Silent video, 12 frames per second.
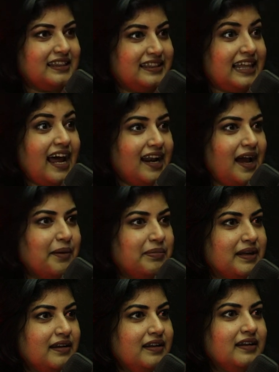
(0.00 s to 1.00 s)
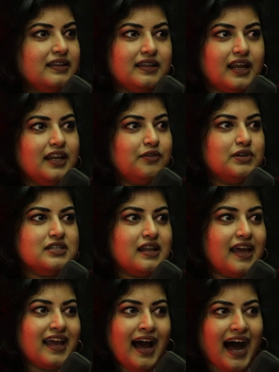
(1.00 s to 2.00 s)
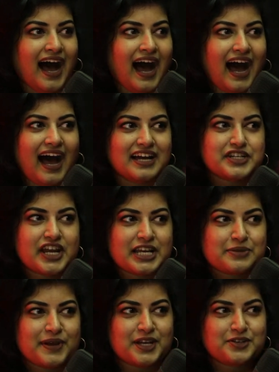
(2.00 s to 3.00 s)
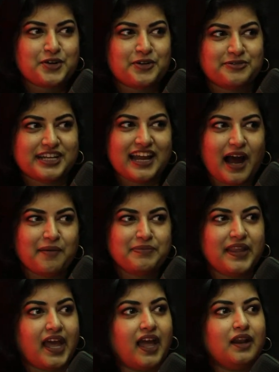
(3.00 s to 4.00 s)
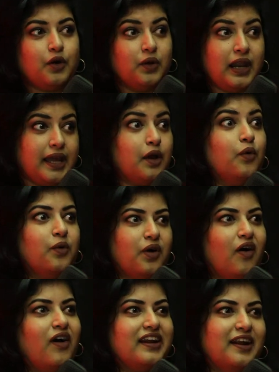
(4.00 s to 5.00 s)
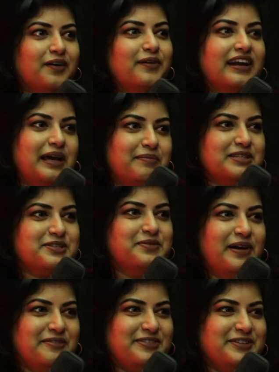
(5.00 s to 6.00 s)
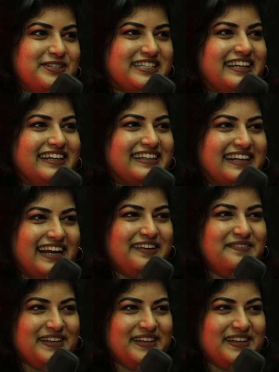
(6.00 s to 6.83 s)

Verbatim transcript: that happened. Mm. Then it was like, ha ha ha, Shakespeare trophy up there, and oh, like, oh God, now what happens to my future, right?